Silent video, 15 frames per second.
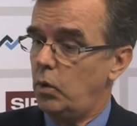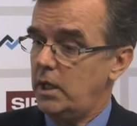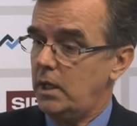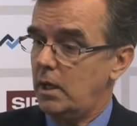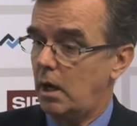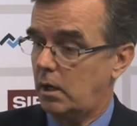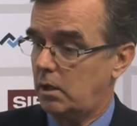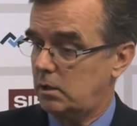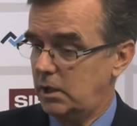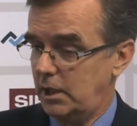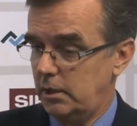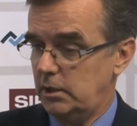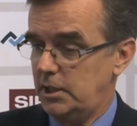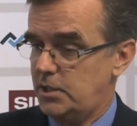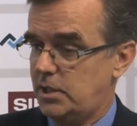We are
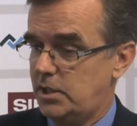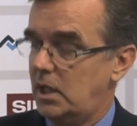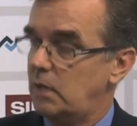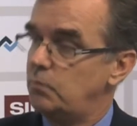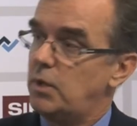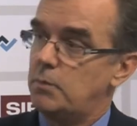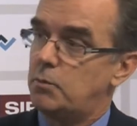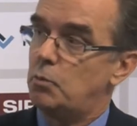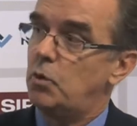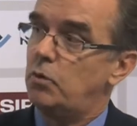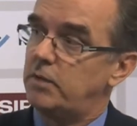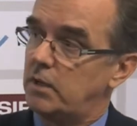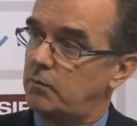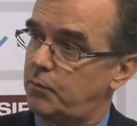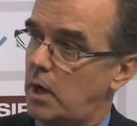clearly seeing people
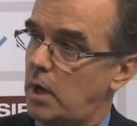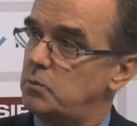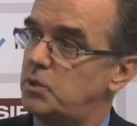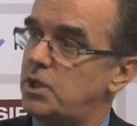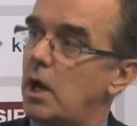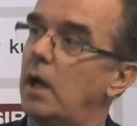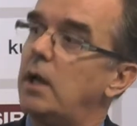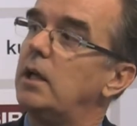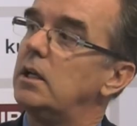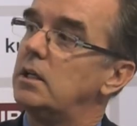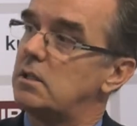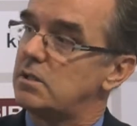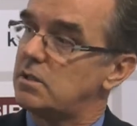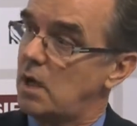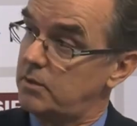moving from China
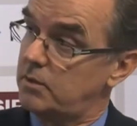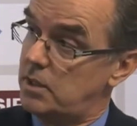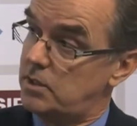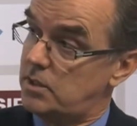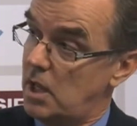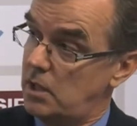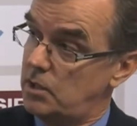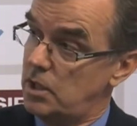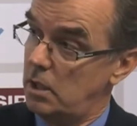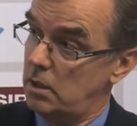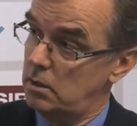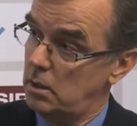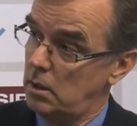into Southeast Asia,